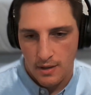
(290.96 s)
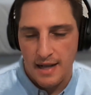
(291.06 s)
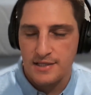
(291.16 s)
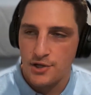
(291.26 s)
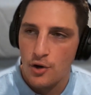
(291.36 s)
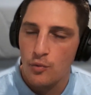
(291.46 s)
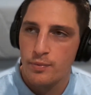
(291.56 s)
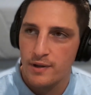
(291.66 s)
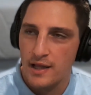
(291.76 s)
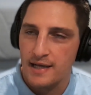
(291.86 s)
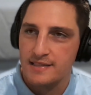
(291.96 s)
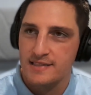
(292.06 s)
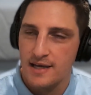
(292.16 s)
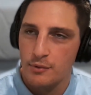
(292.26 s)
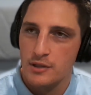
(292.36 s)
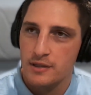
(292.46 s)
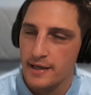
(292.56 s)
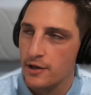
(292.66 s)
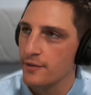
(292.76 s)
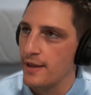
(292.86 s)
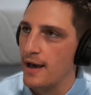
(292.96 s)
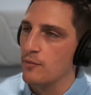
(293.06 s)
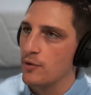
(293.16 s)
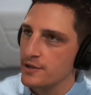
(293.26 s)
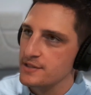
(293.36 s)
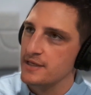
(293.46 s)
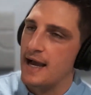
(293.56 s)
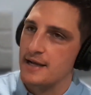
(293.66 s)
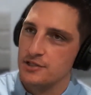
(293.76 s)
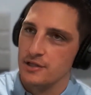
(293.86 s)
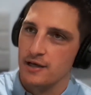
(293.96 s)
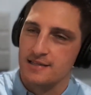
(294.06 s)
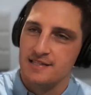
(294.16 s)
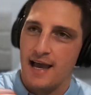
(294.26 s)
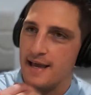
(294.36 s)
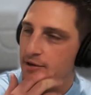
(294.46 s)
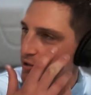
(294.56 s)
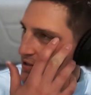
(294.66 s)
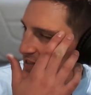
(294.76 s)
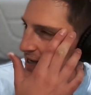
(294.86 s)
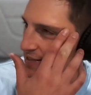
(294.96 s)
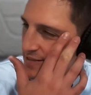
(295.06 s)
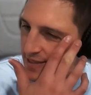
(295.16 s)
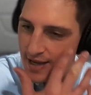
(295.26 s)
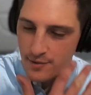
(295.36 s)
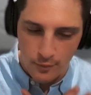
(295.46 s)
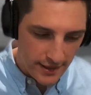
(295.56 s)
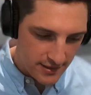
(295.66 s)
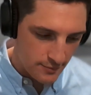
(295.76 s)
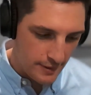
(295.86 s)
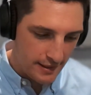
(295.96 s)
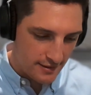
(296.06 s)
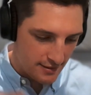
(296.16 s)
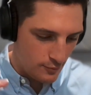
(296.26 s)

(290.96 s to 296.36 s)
And so, but like, to double click on that, what does it actually like take on a day-to-day, week-to-week,